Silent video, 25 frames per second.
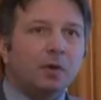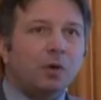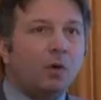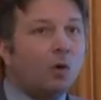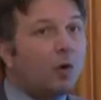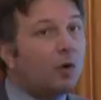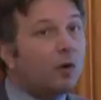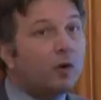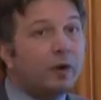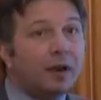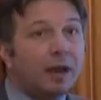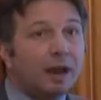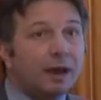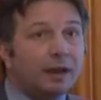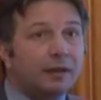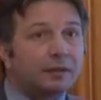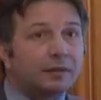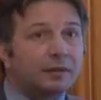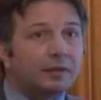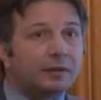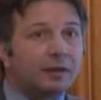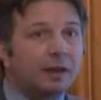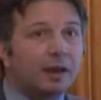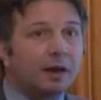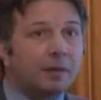or
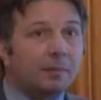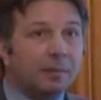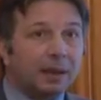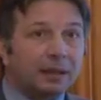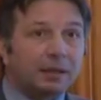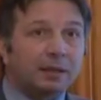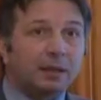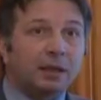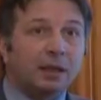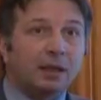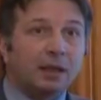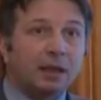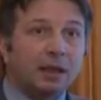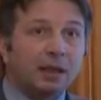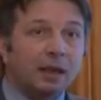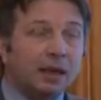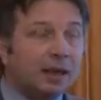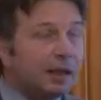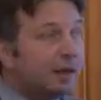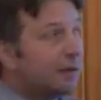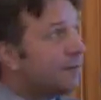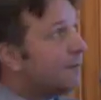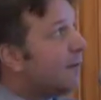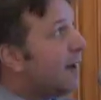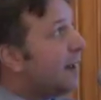not. But
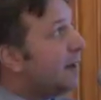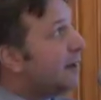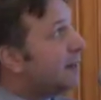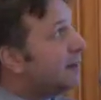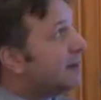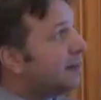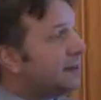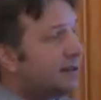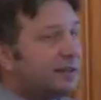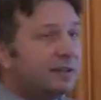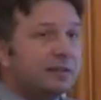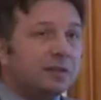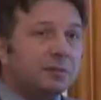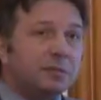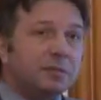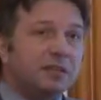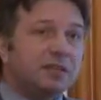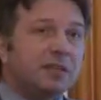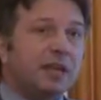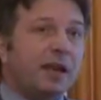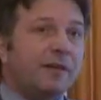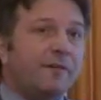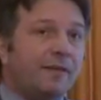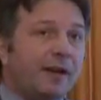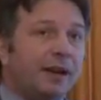when the system
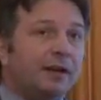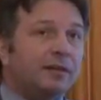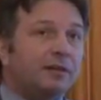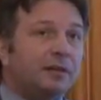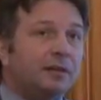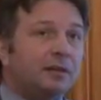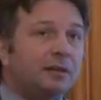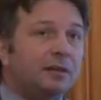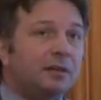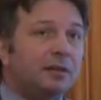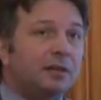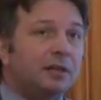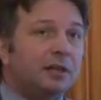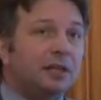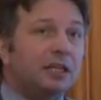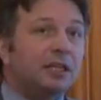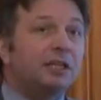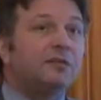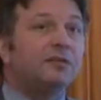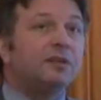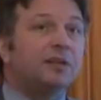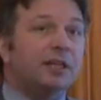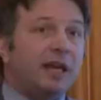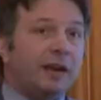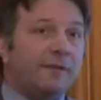is affected,
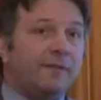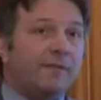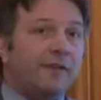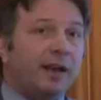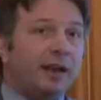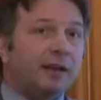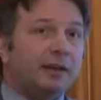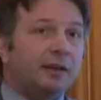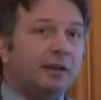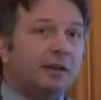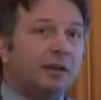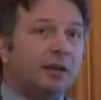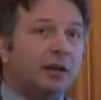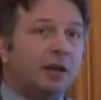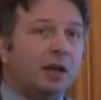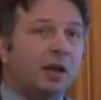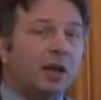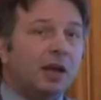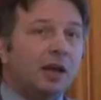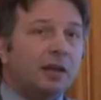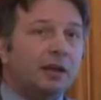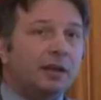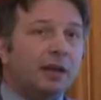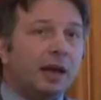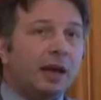it will affect.
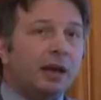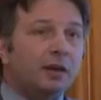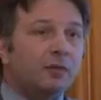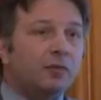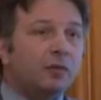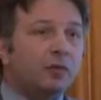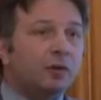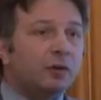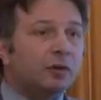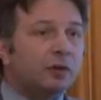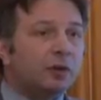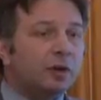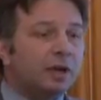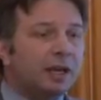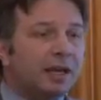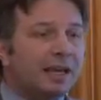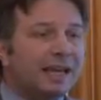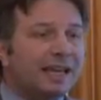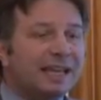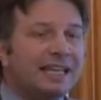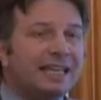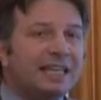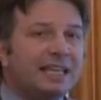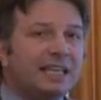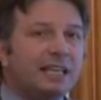Therefore,
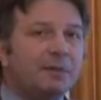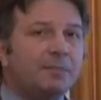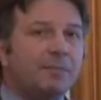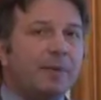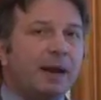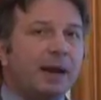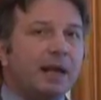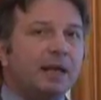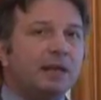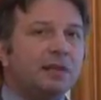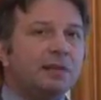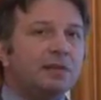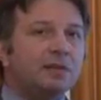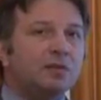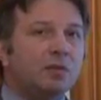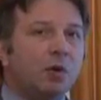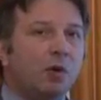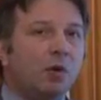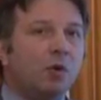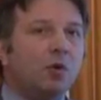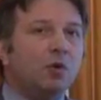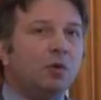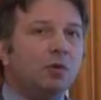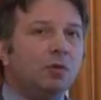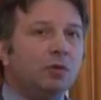it depends
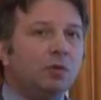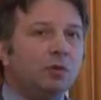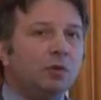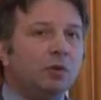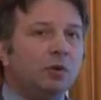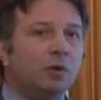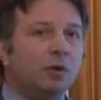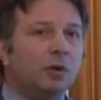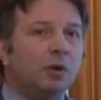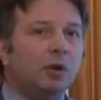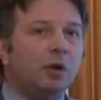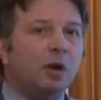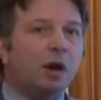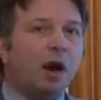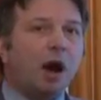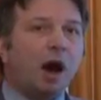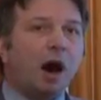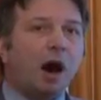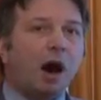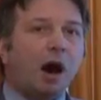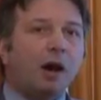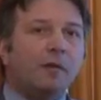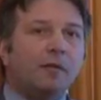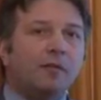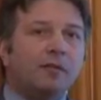on
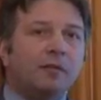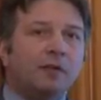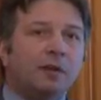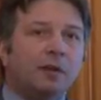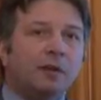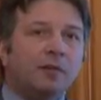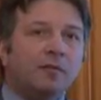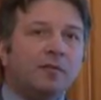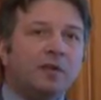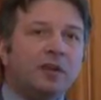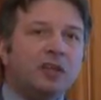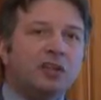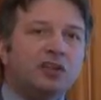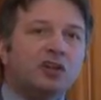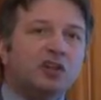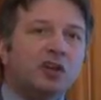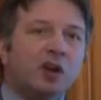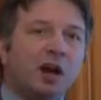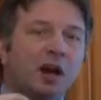which